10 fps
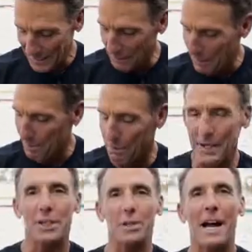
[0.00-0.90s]
Anyway,
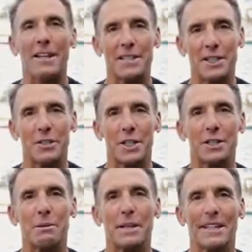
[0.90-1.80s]
we're going to try these here in
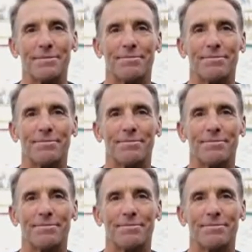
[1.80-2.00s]
just a minute.